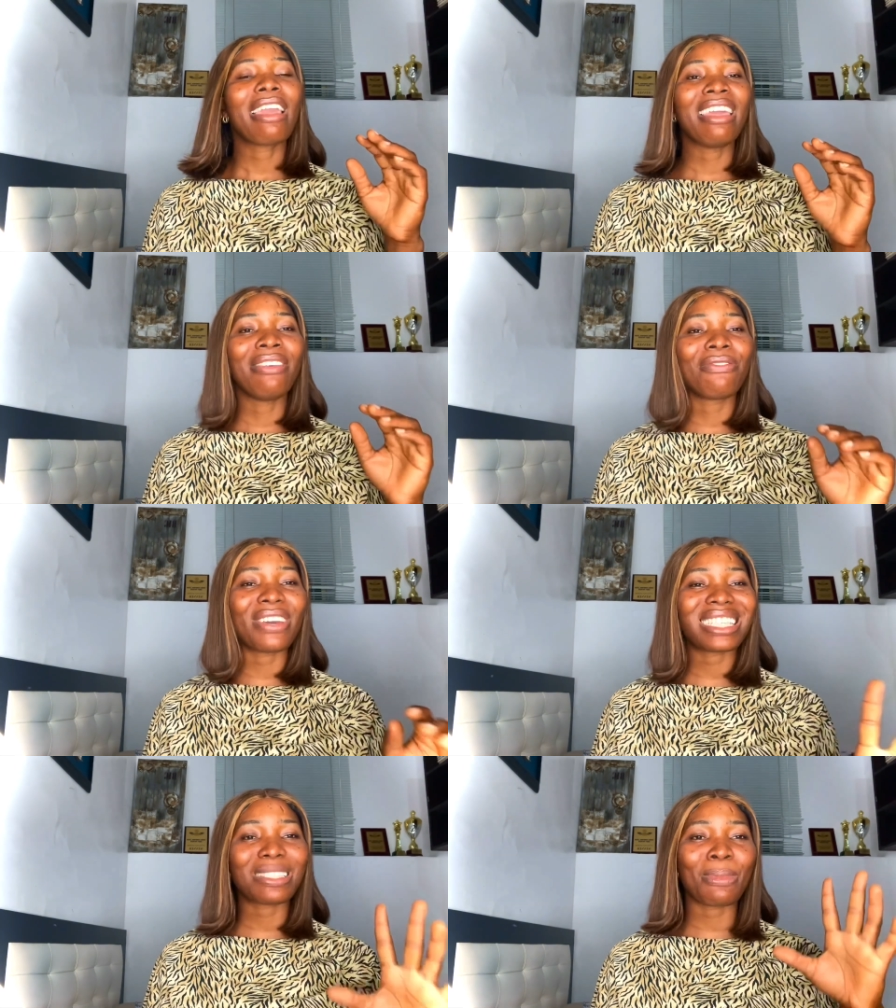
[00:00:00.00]

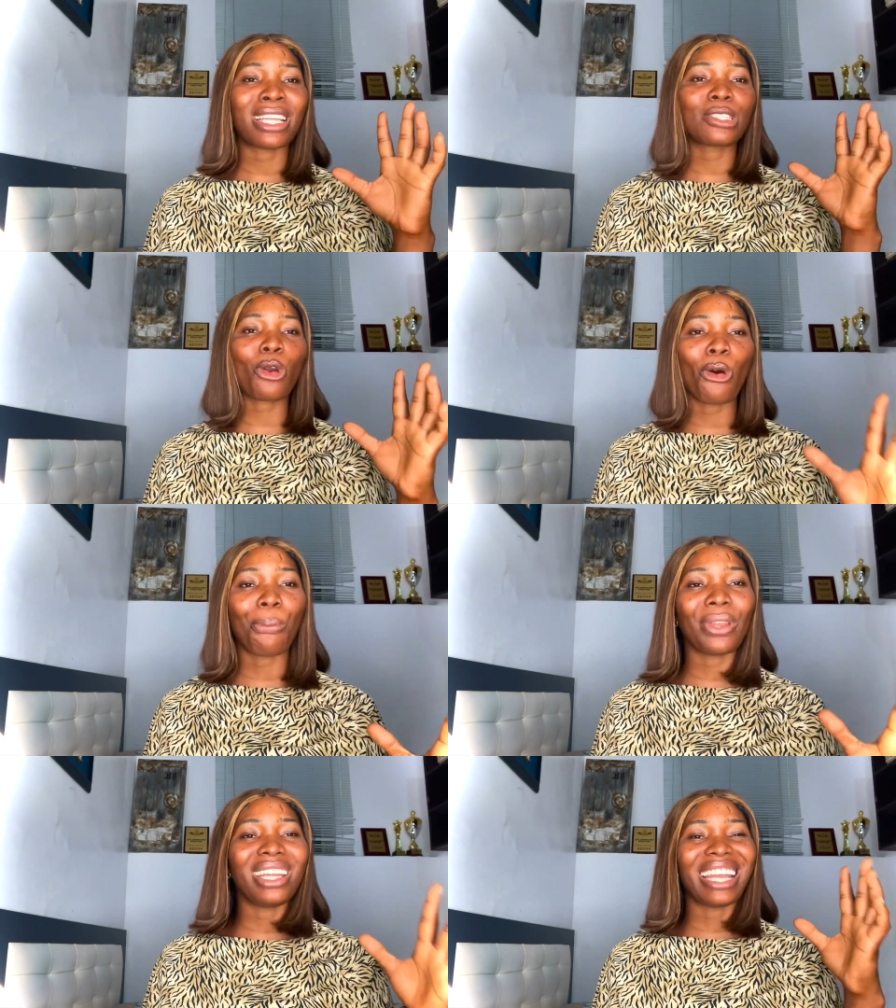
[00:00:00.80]
investment
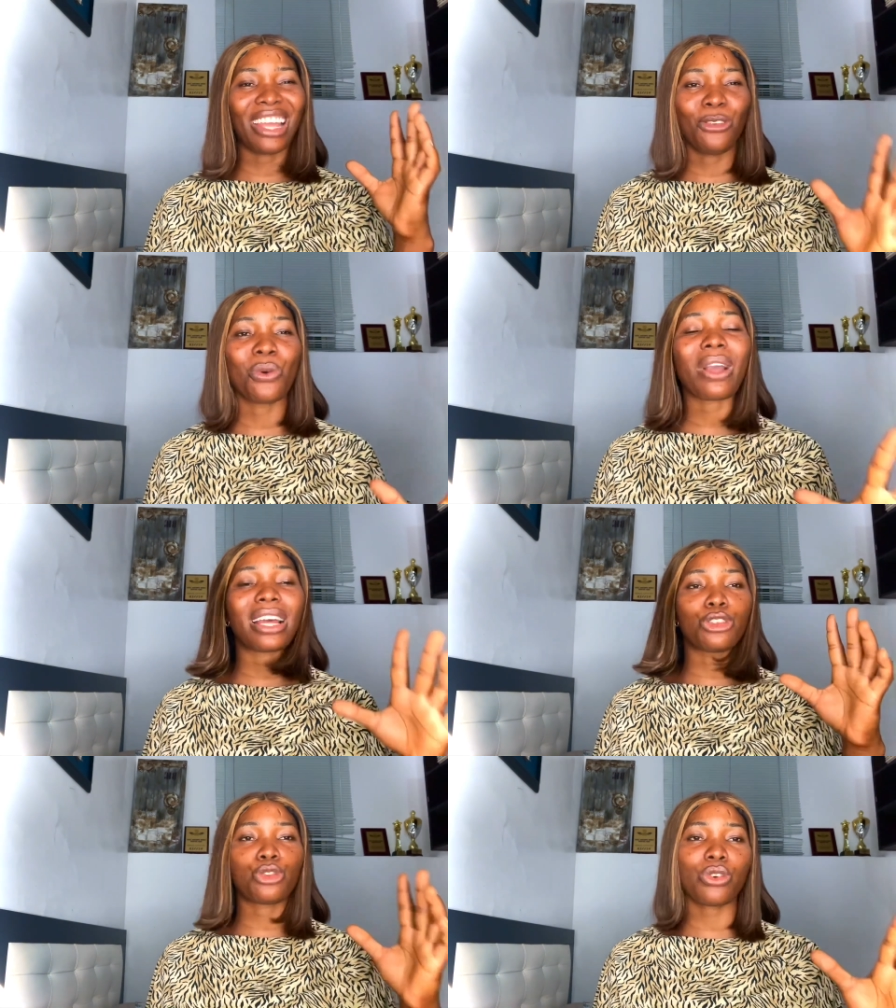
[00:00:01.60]
company that you
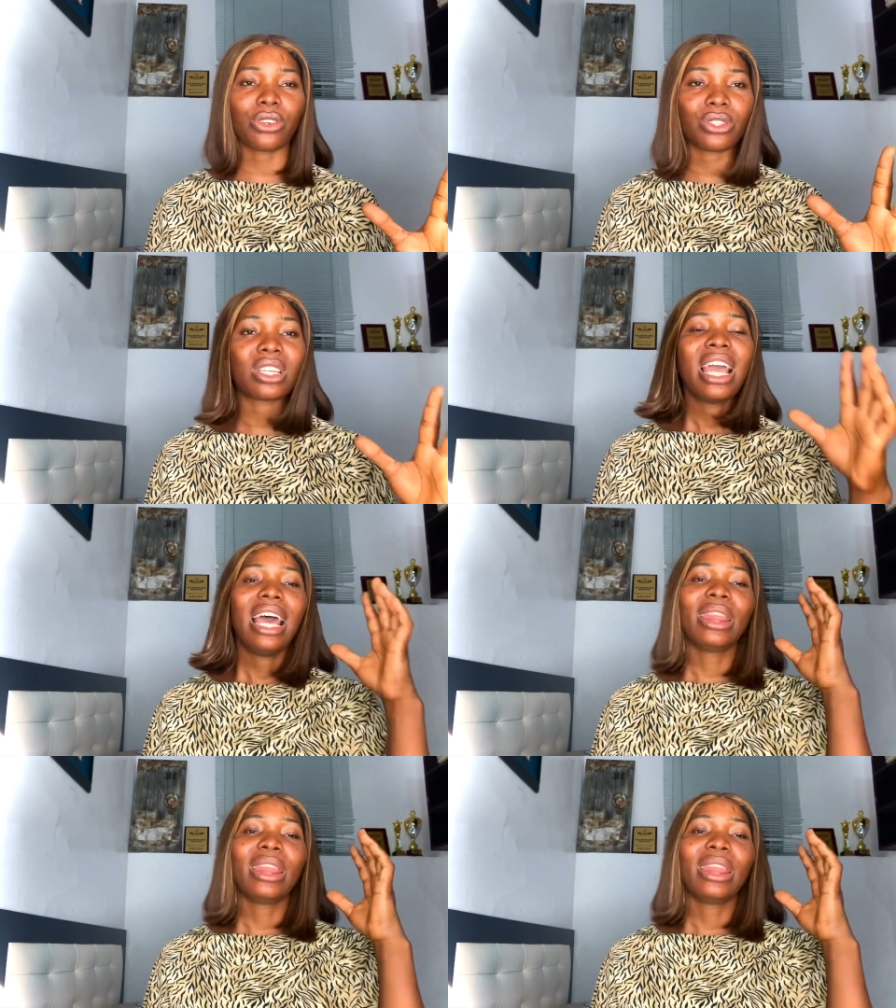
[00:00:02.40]
can trust.